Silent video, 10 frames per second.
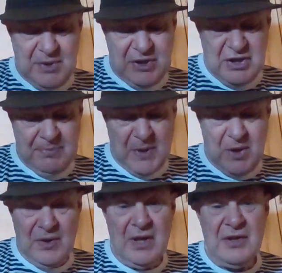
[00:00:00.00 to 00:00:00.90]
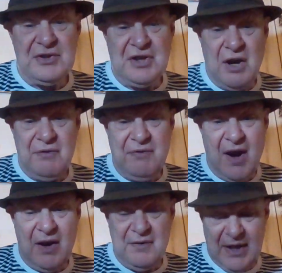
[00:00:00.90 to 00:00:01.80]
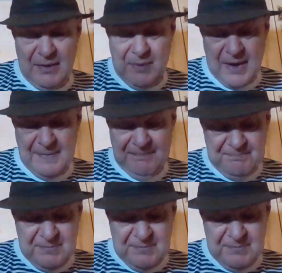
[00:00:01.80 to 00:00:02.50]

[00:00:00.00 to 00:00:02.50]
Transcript: would dispute, so far anyway,